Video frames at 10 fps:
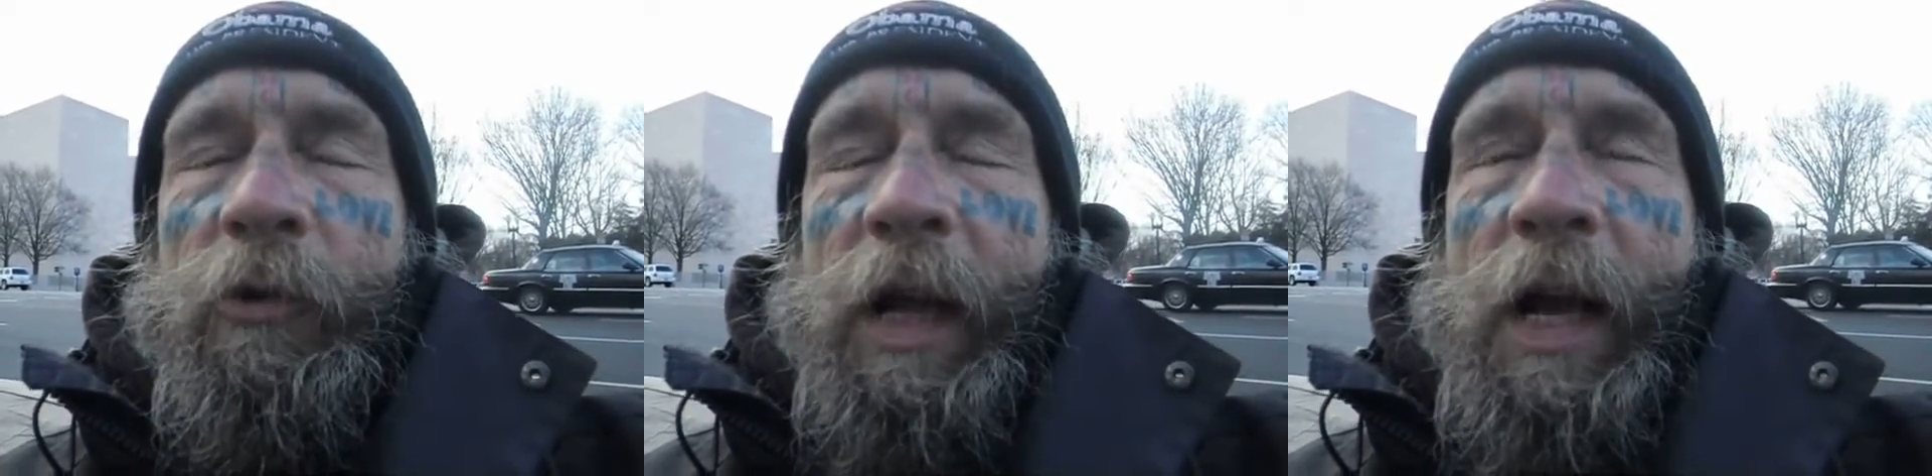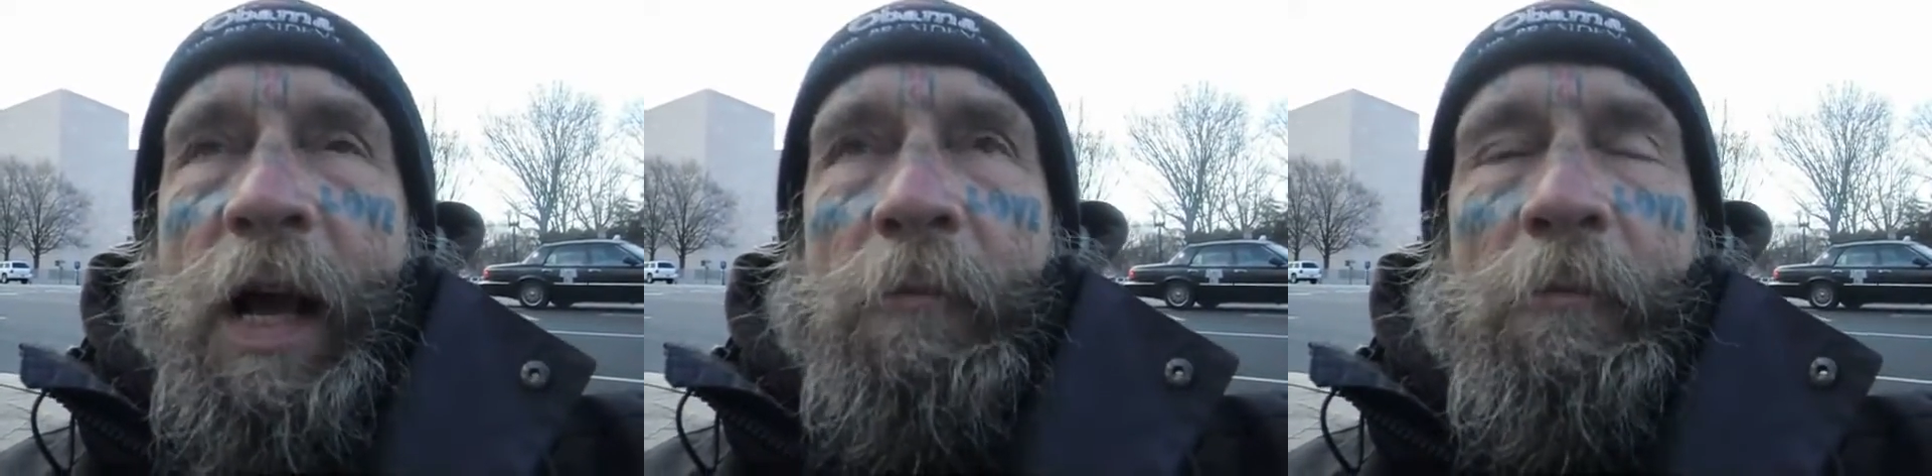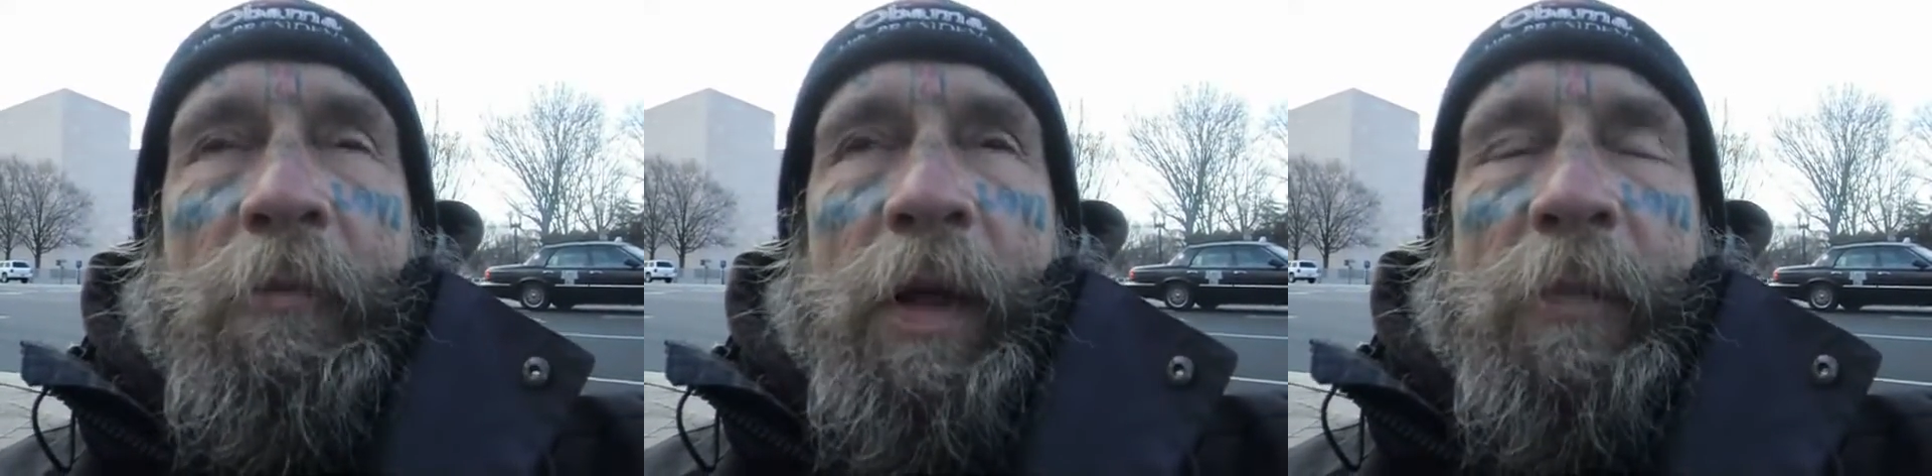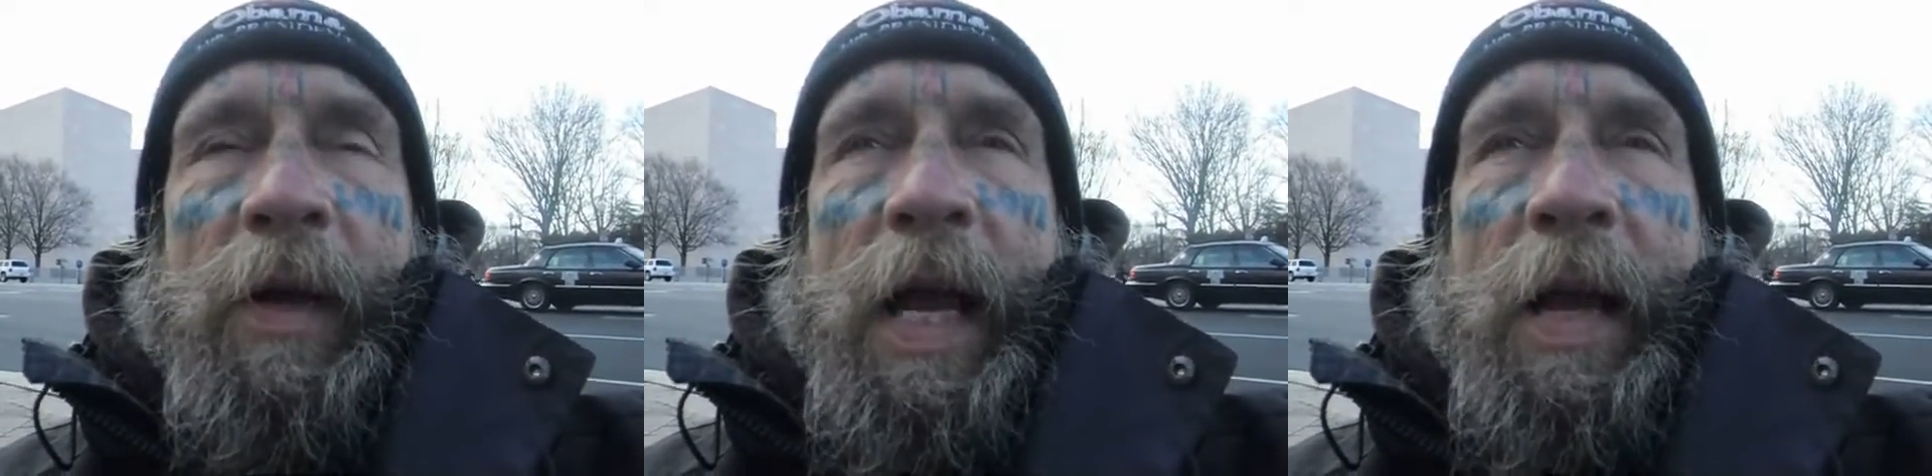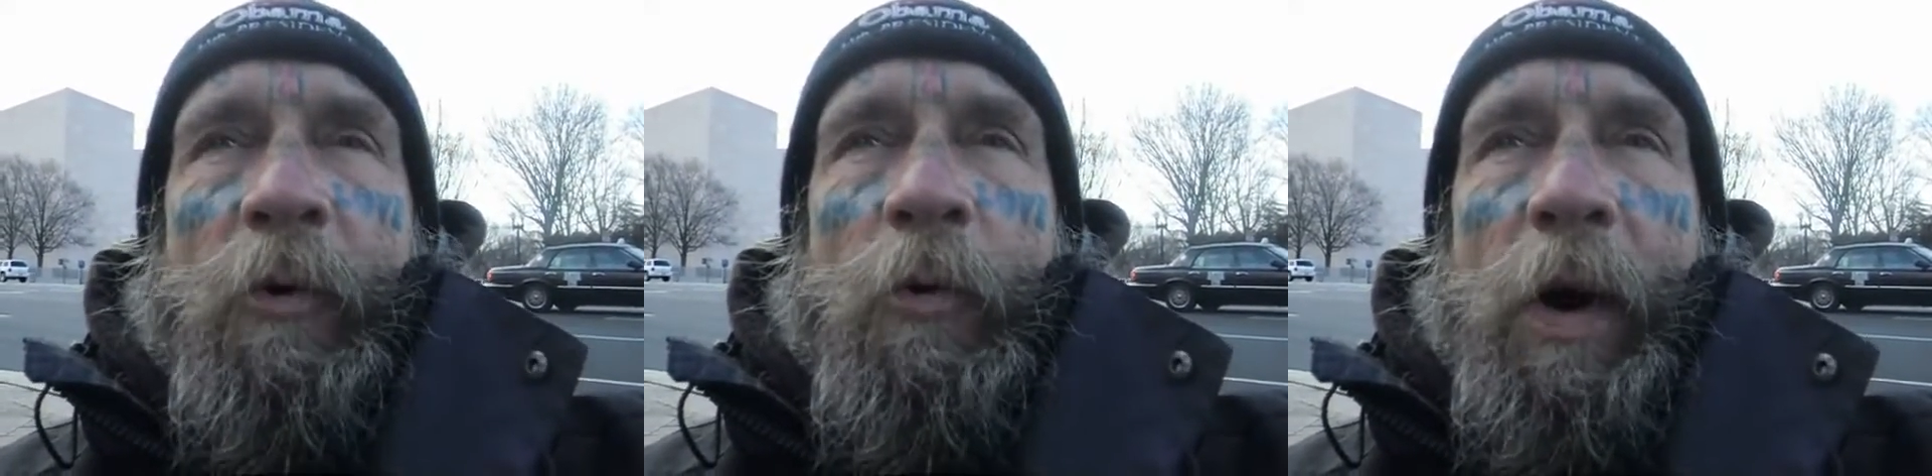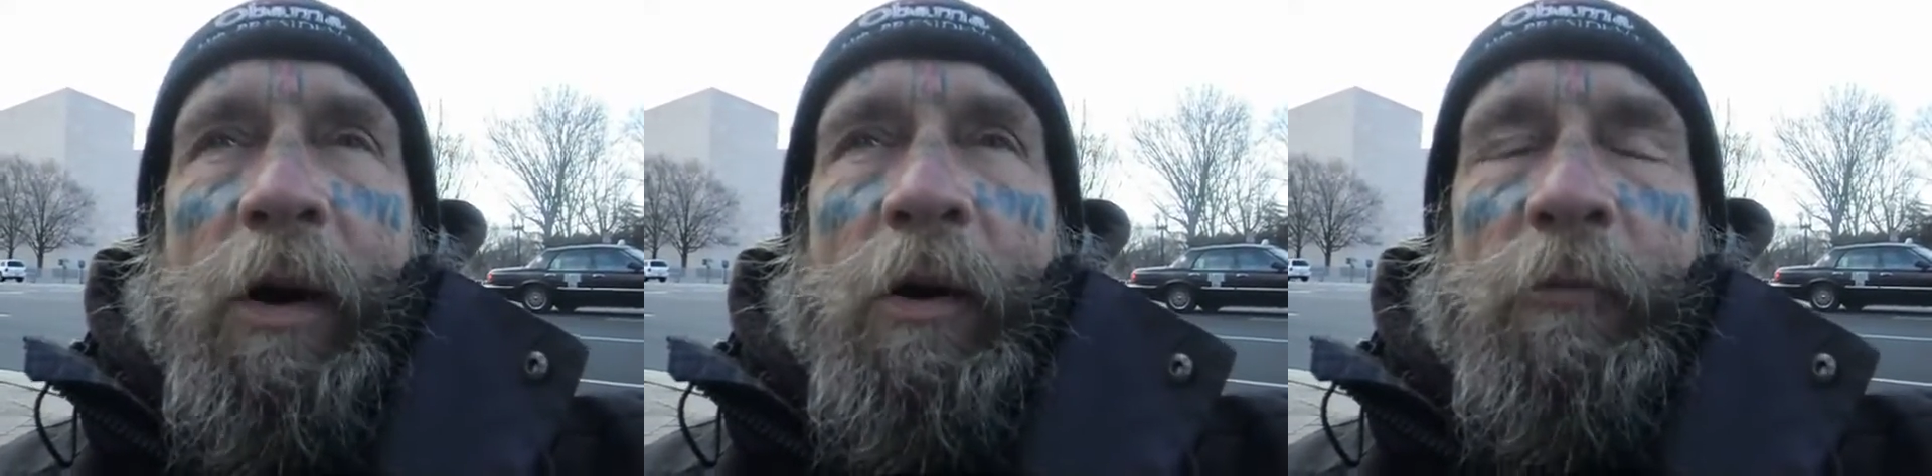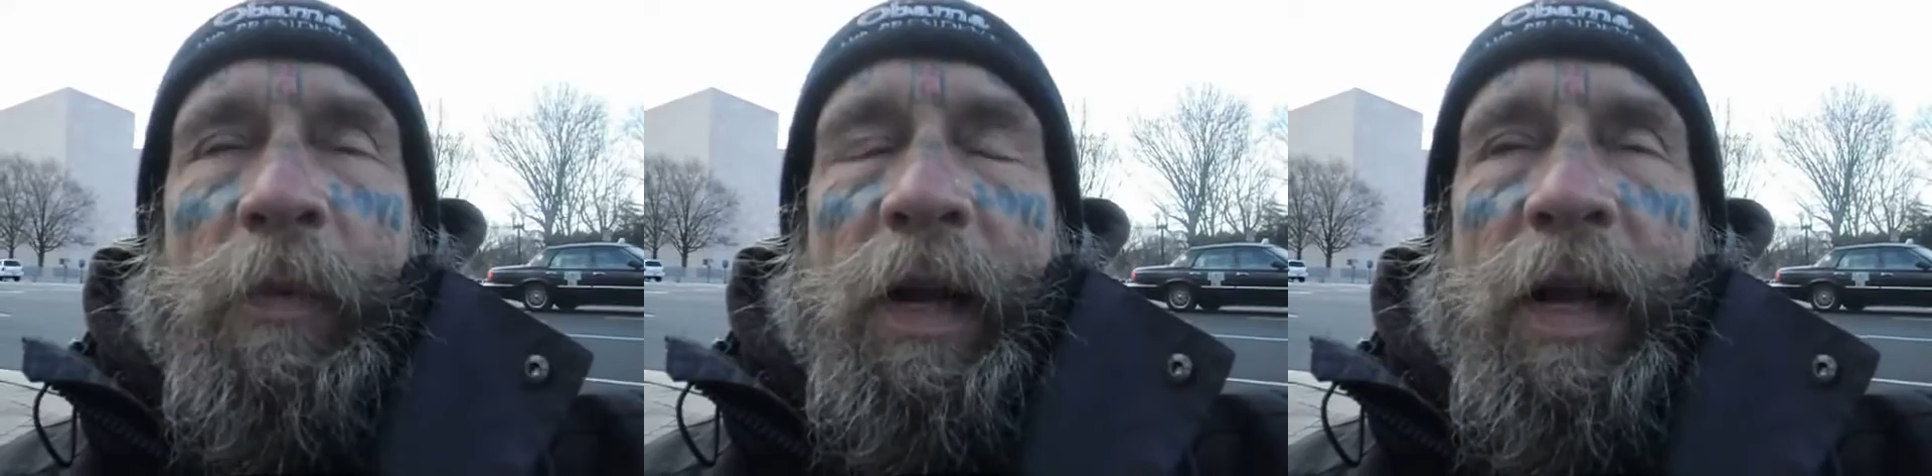they became aware
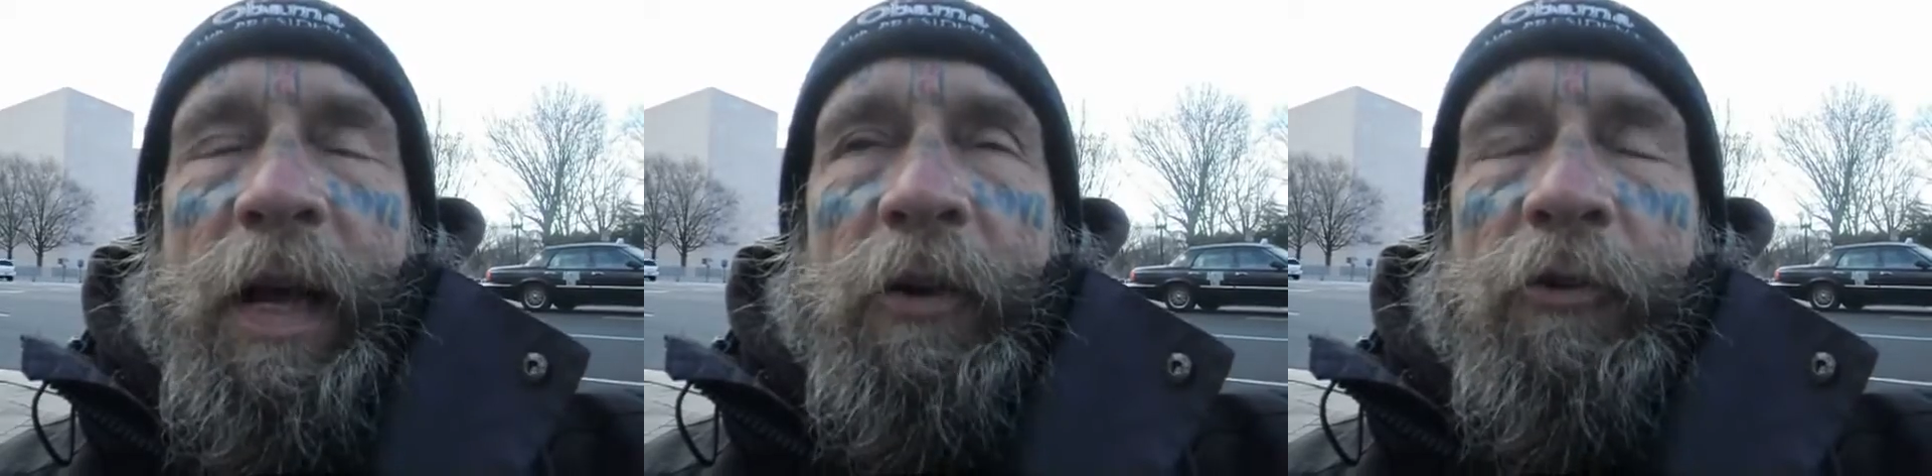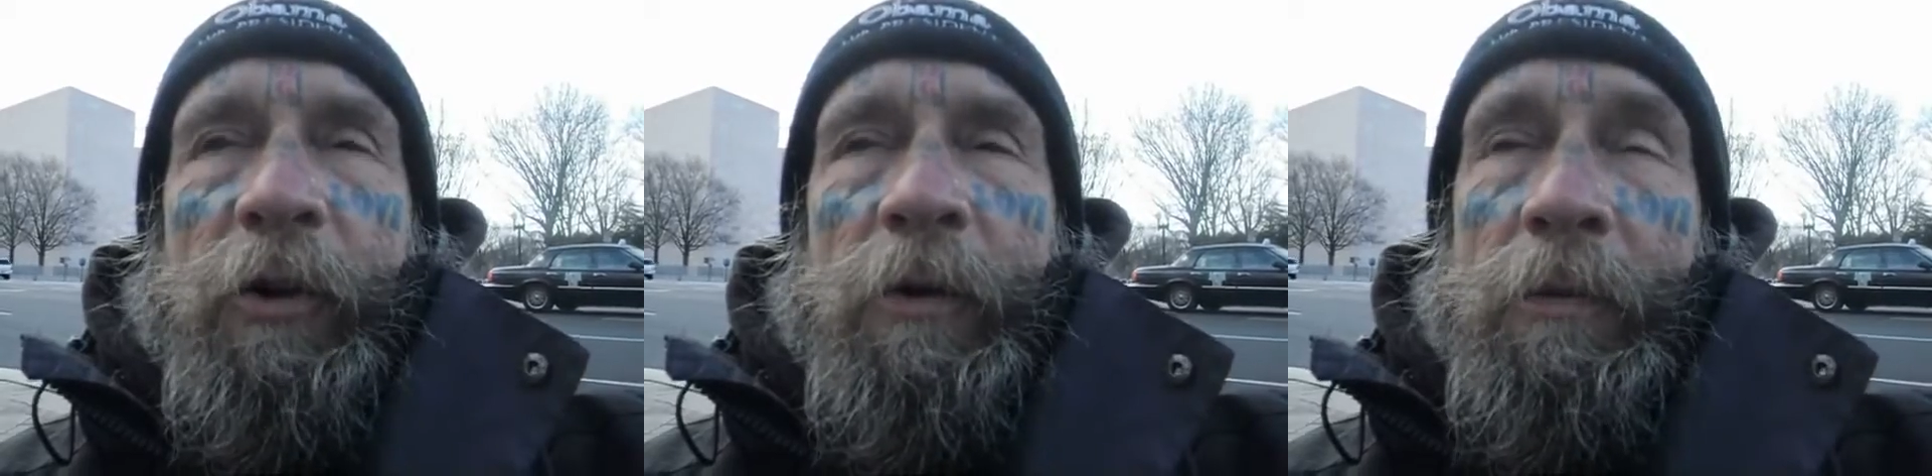of my cancer,